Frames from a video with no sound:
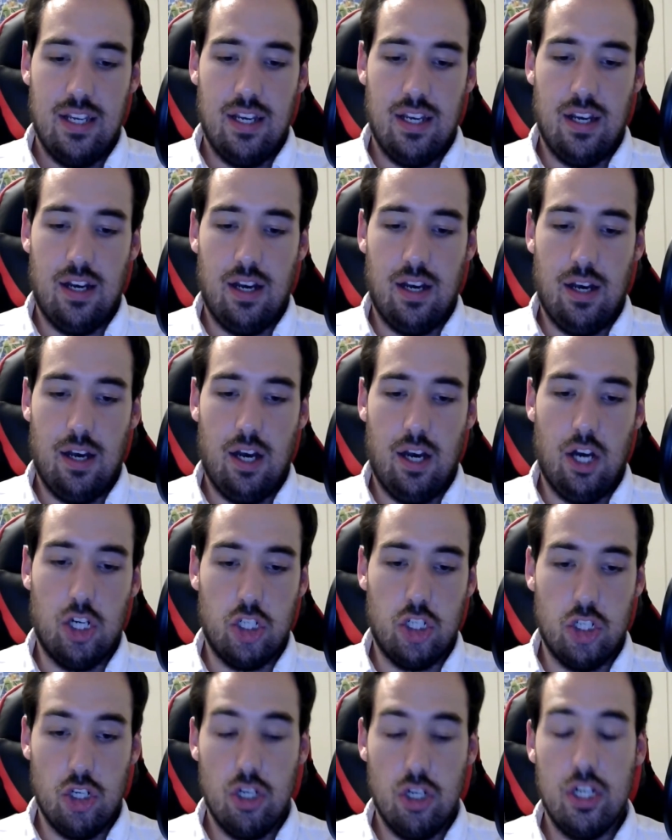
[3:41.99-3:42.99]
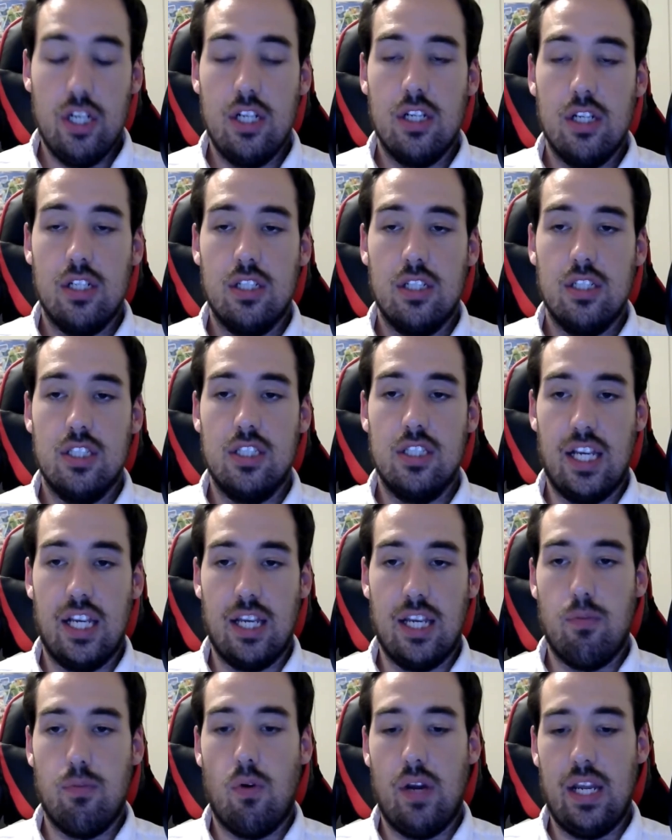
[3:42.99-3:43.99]
A good
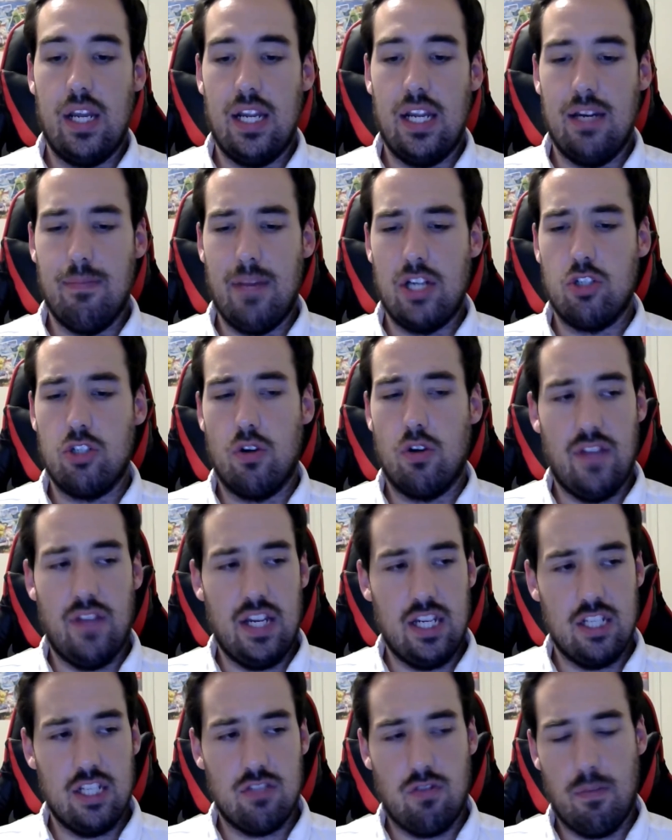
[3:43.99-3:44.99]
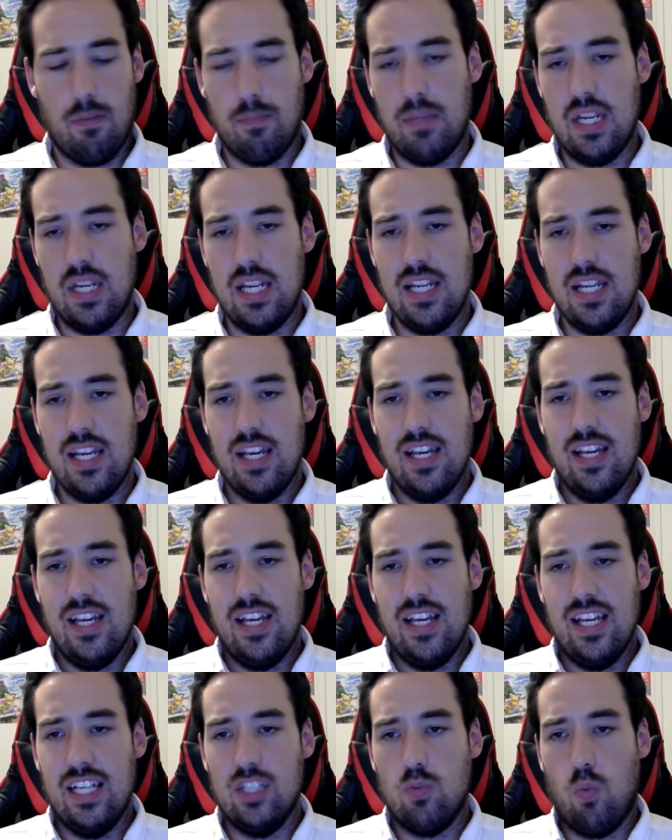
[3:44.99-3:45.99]
sticking point in Metroidvanias for me
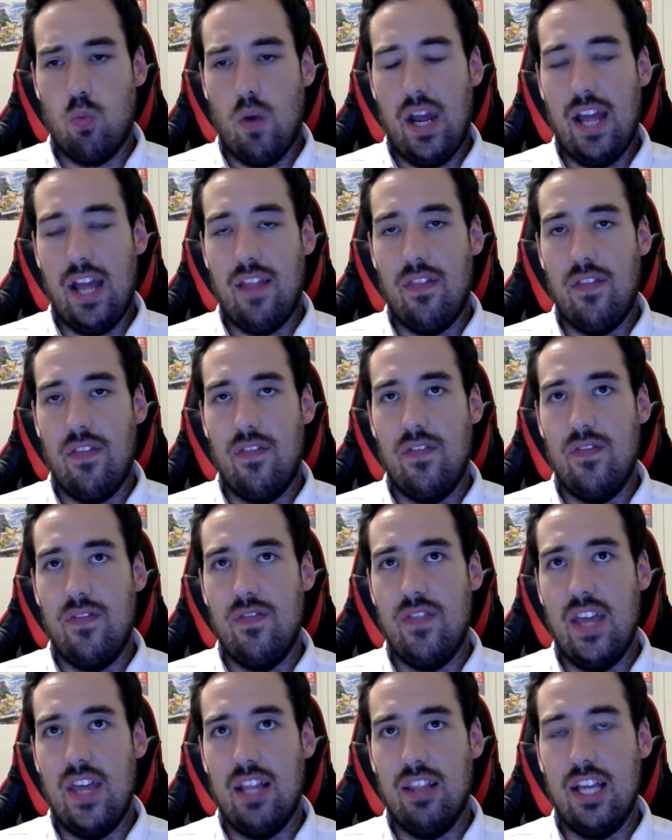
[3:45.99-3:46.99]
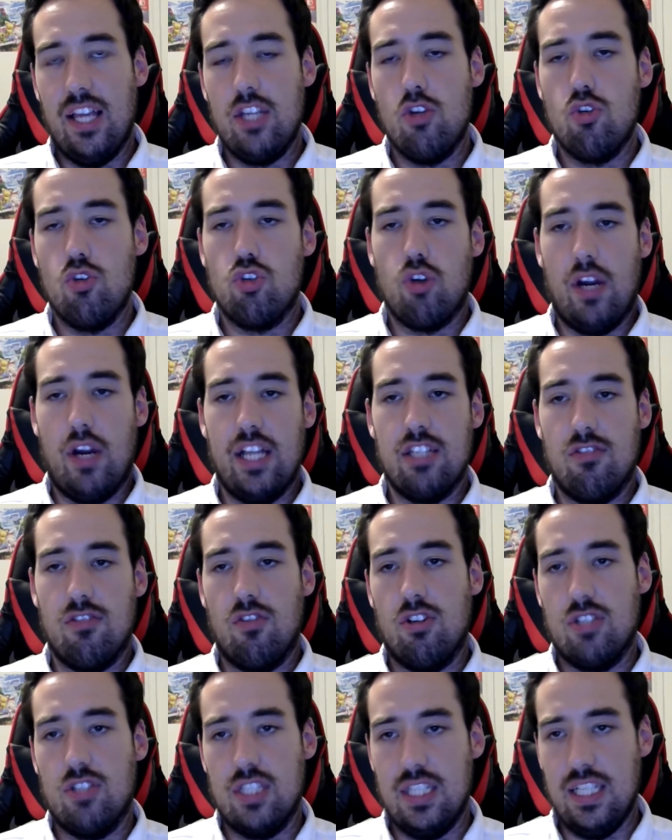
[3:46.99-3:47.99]
is when they let you
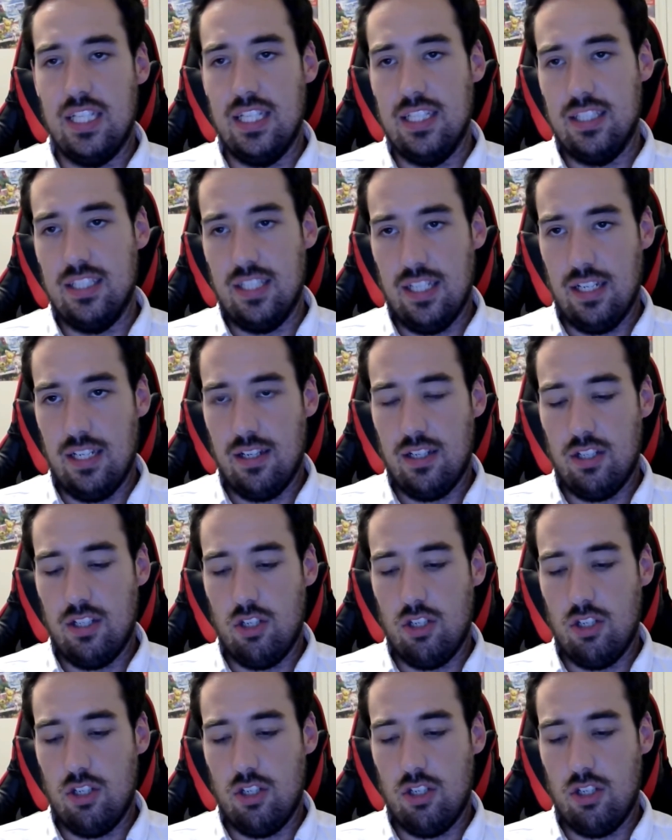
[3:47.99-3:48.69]
transverse easy.